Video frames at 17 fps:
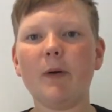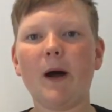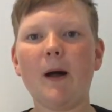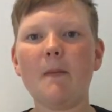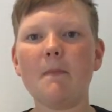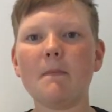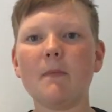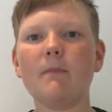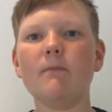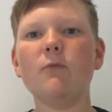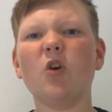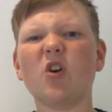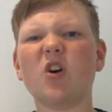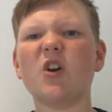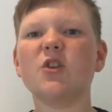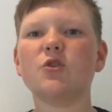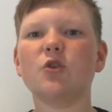but...
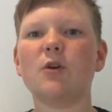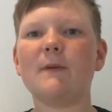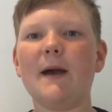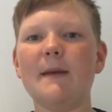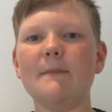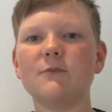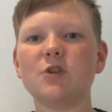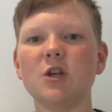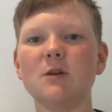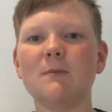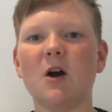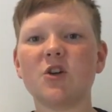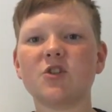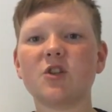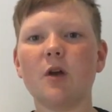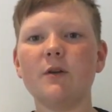Not going to talk about him too much.